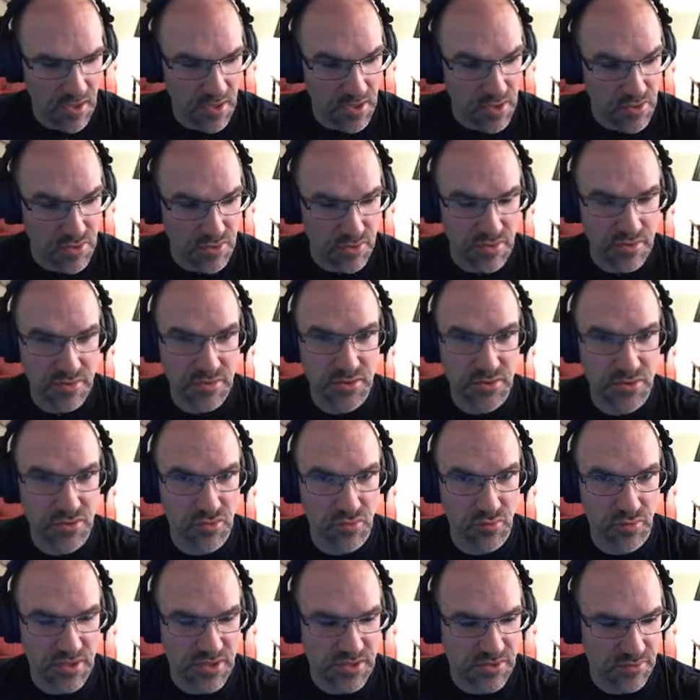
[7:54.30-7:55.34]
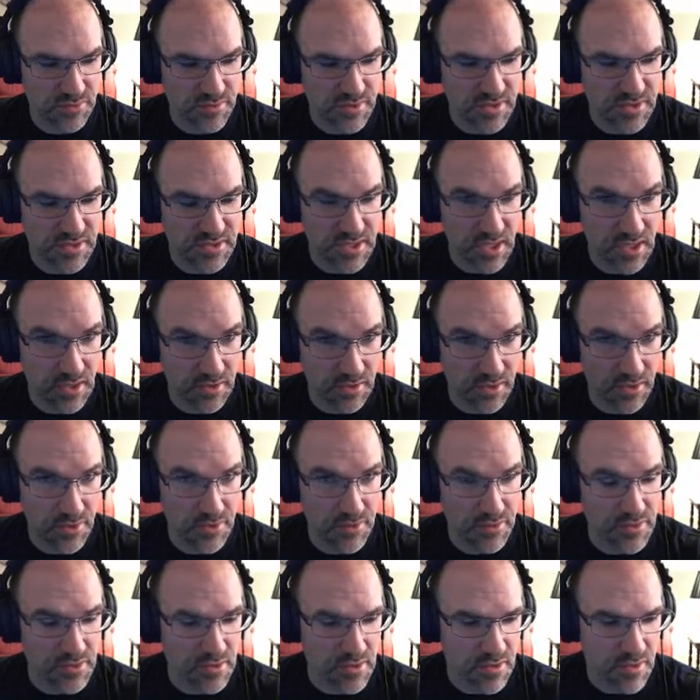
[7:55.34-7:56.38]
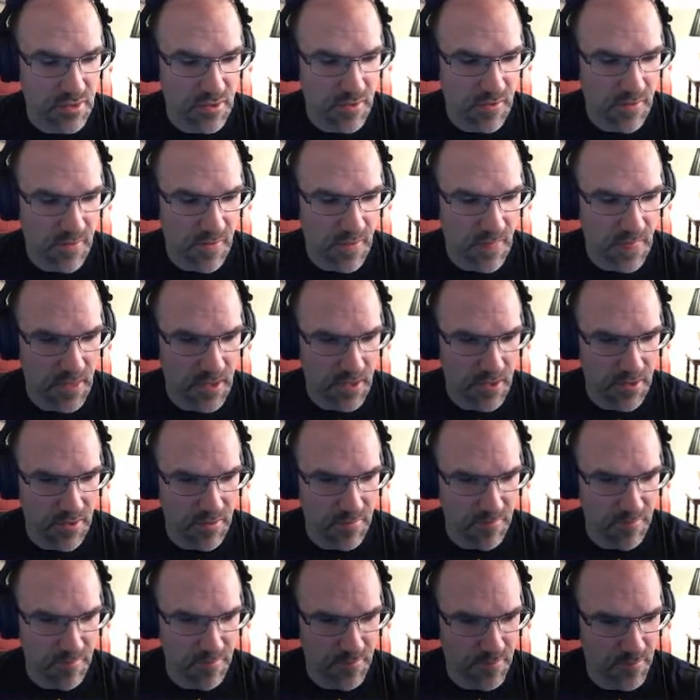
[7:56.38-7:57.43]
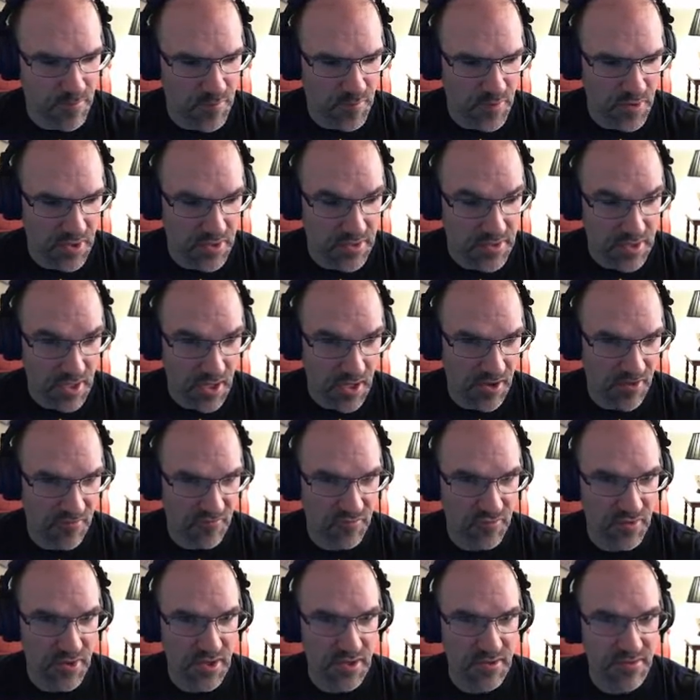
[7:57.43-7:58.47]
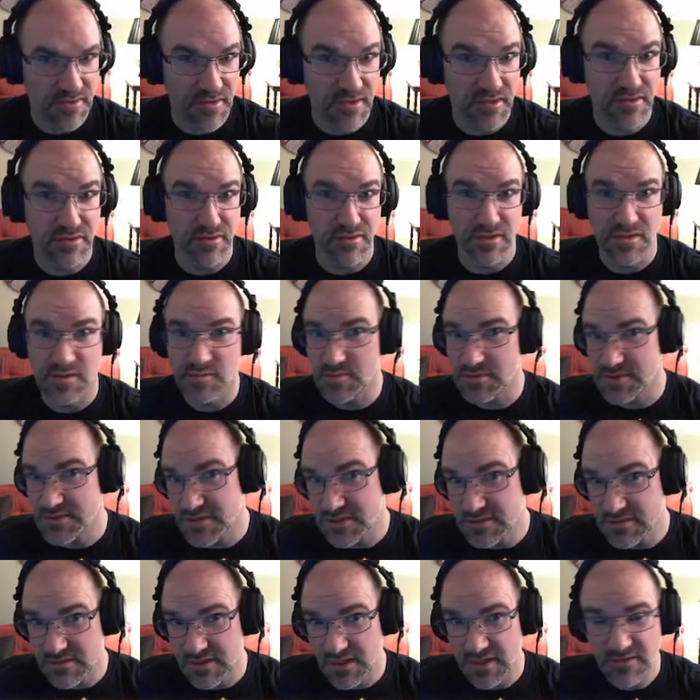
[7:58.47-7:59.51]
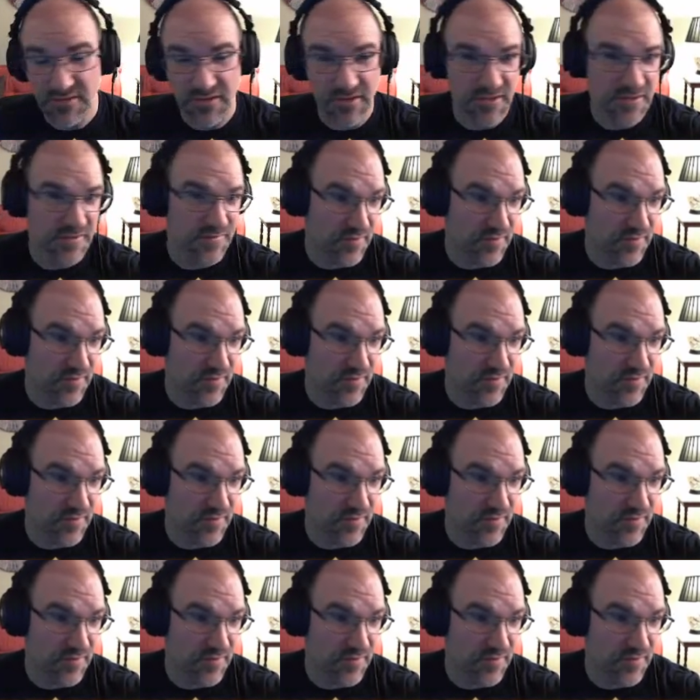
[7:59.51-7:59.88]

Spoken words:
you could do resources.load, but I've read that you're not supposed to do that it's